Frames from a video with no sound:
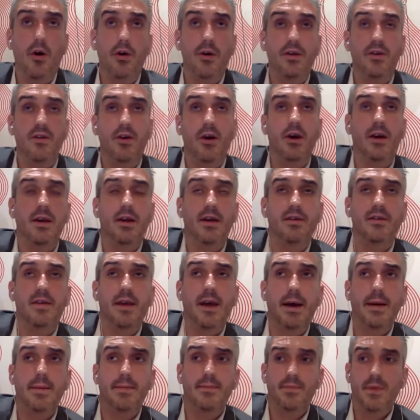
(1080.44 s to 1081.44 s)
as early as
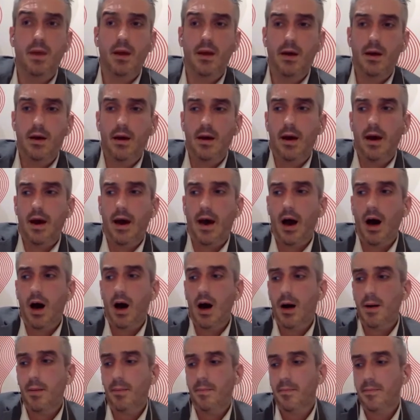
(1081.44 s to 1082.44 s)
that.
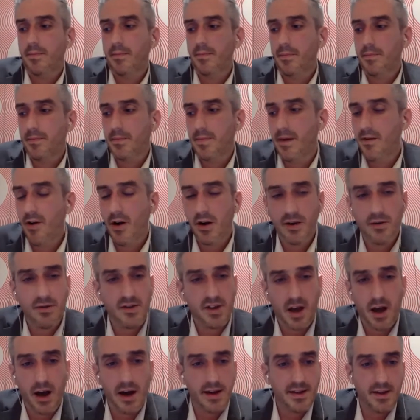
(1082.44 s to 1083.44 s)
There are user
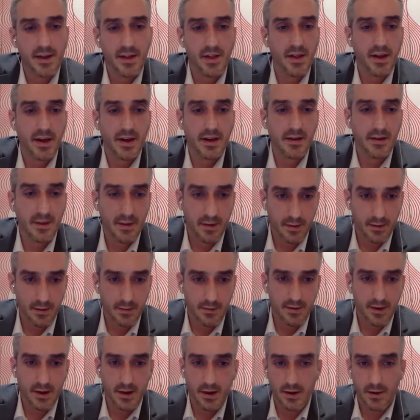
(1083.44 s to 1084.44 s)
guides and things
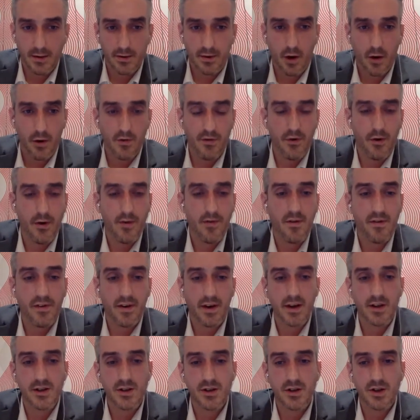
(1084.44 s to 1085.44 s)
to go through everything
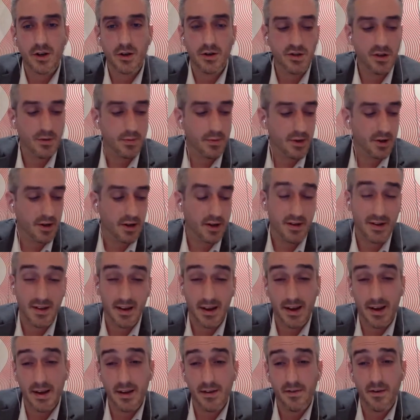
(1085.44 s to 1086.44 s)
I just showed you, but you can see
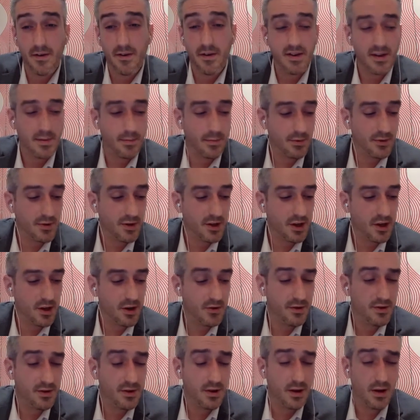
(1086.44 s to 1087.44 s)
it is very simple to
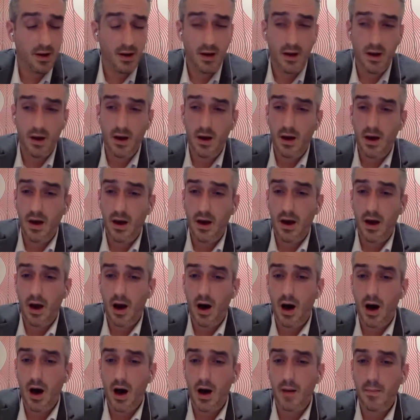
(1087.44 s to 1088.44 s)
use,
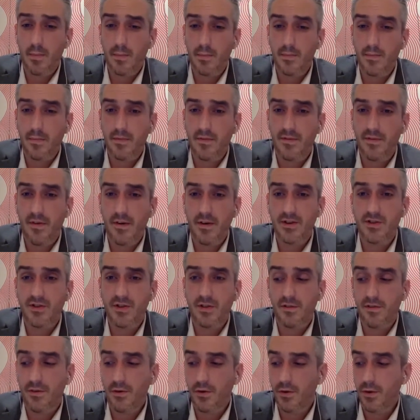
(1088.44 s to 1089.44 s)
very
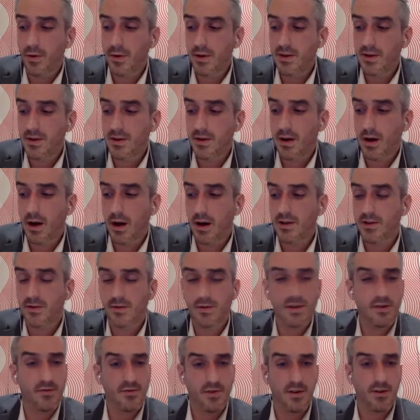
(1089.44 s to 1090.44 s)
straightforward. So it
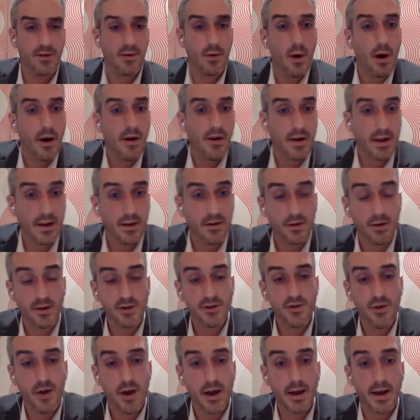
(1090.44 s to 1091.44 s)
doesn't really require any sort of
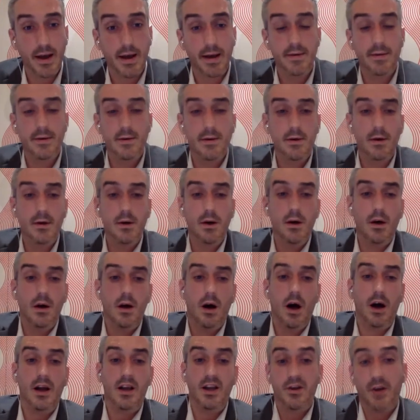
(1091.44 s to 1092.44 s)
training,
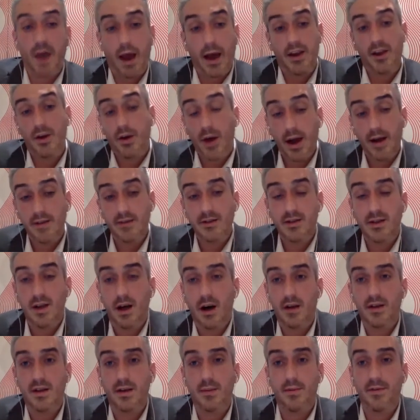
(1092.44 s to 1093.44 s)
and you can
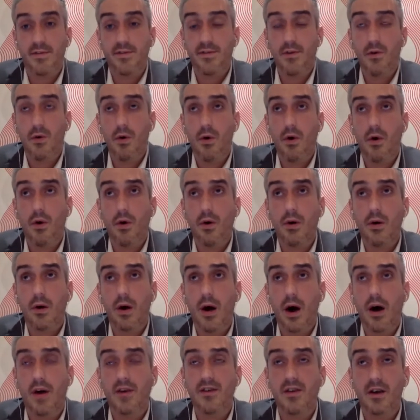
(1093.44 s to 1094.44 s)
start
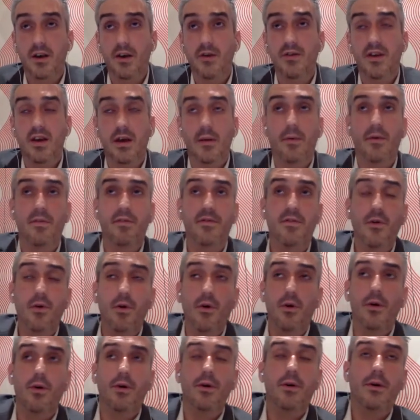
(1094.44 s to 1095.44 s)
using it
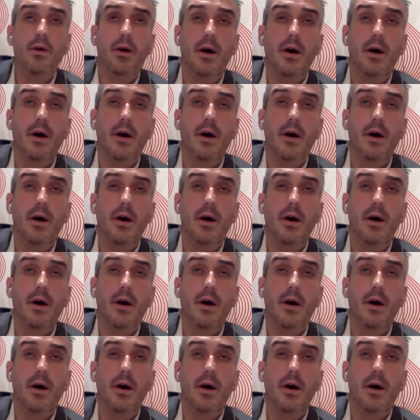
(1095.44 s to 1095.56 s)
before